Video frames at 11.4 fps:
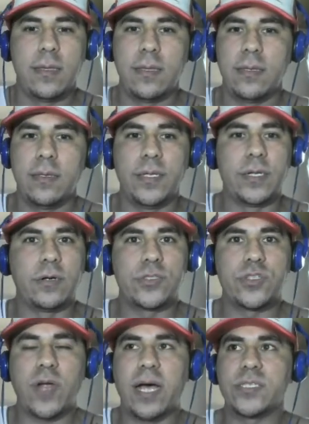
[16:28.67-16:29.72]
you know,
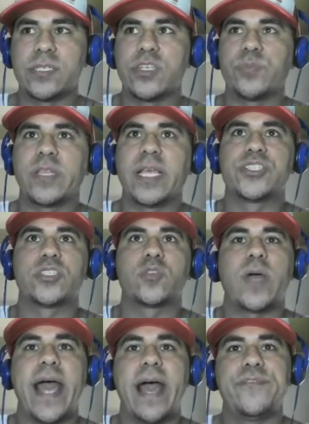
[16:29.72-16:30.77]
trials and tribulations or
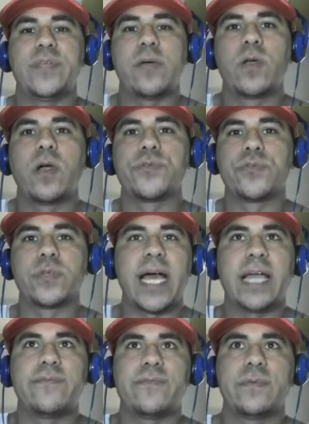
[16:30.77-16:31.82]
what have you that we go through in life,